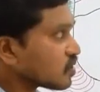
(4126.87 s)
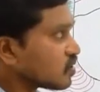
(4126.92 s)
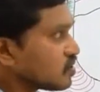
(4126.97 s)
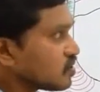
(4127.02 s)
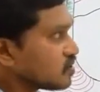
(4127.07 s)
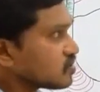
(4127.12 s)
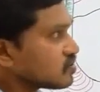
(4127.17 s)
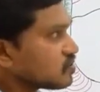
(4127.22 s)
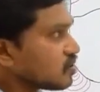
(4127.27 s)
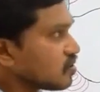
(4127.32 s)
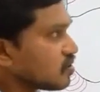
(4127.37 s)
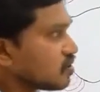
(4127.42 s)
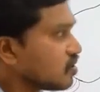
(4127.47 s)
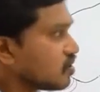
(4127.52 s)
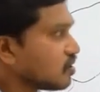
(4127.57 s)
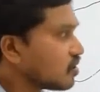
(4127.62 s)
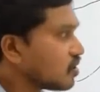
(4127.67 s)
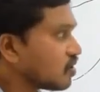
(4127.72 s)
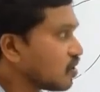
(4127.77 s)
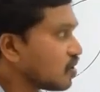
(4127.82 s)
So,
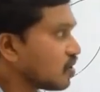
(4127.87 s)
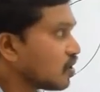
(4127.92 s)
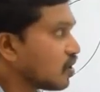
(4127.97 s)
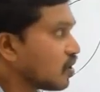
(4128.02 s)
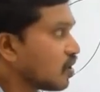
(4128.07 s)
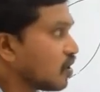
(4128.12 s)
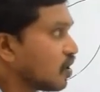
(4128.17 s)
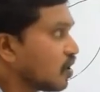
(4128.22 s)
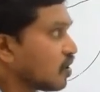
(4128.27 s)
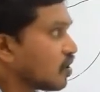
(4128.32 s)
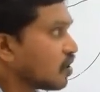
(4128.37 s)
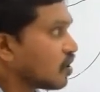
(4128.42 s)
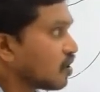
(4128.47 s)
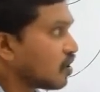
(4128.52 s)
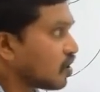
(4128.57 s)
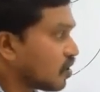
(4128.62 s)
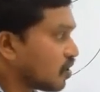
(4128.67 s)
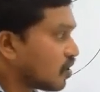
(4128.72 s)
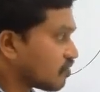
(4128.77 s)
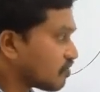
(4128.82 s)

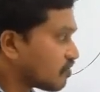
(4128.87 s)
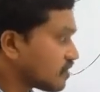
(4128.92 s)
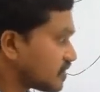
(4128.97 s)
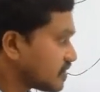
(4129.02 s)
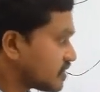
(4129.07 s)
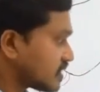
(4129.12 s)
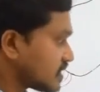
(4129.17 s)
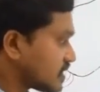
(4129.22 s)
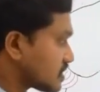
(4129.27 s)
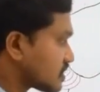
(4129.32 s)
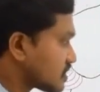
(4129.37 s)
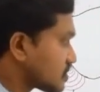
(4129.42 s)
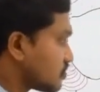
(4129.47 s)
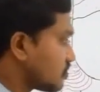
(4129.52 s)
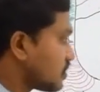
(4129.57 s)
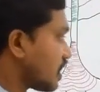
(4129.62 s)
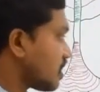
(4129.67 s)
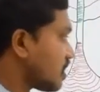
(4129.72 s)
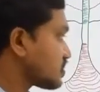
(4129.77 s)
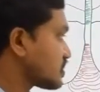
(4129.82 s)
with this we
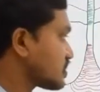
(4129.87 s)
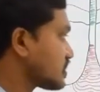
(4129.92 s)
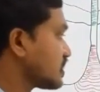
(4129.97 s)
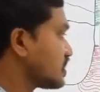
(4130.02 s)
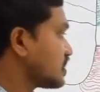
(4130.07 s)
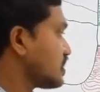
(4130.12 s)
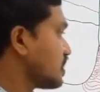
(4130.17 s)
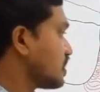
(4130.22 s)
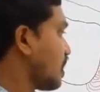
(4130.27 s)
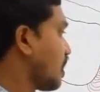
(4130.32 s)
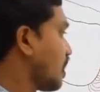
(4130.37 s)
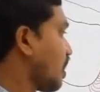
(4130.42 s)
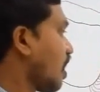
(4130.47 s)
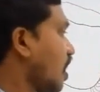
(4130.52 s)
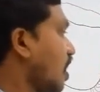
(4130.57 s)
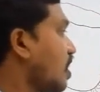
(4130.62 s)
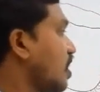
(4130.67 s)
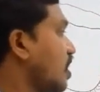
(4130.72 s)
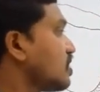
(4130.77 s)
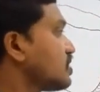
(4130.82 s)
have seen
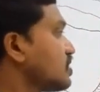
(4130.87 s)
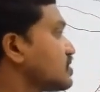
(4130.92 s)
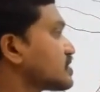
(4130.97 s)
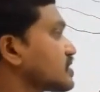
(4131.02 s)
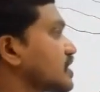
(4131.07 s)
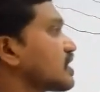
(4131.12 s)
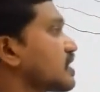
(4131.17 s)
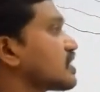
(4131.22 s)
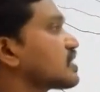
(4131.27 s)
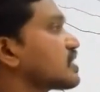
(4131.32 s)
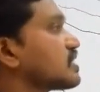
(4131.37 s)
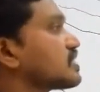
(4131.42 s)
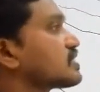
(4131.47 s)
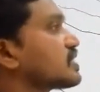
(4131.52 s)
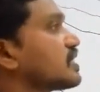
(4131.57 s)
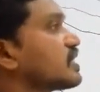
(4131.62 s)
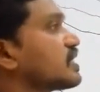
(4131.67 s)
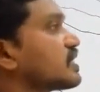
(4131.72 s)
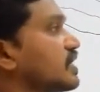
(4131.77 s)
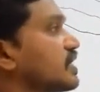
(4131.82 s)
all sulcus
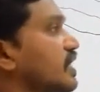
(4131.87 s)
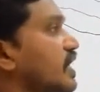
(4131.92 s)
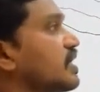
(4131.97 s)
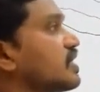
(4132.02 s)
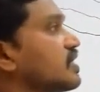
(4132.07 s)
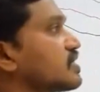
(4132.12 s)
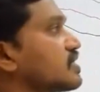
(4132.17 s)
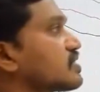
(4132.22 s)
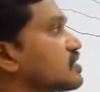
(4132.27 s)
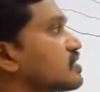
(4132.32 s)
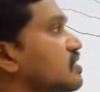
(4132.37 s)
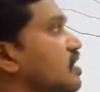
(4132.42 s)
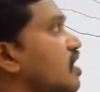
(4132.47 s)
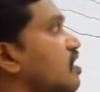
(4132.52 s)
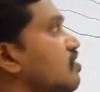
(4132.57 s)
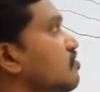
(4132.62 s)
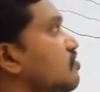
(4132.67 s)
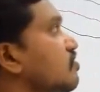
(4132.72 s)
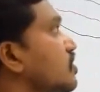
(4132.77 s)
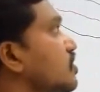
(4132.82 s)
and gyrus
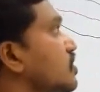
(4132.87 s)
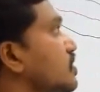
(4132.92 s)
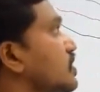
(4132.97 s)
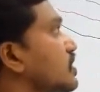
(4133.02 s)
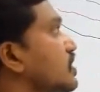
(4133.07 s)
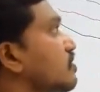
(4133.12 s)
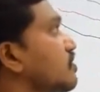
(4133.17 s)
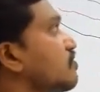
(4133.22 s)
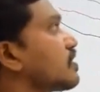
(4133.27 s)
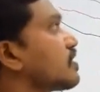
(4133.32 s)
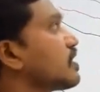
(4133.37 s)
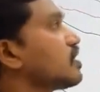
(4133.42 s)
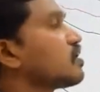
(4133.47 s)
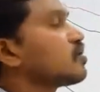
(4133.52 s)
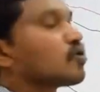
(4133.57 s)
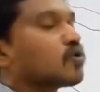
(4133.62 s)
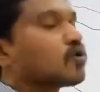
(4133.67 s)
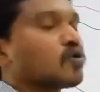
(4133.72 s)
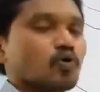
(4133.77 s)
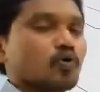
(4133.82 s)
of
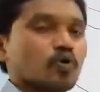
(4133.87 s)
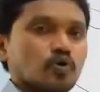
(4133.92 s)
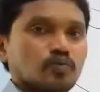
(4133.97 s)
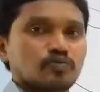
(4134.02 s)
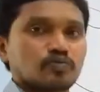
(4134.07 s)
different lobes.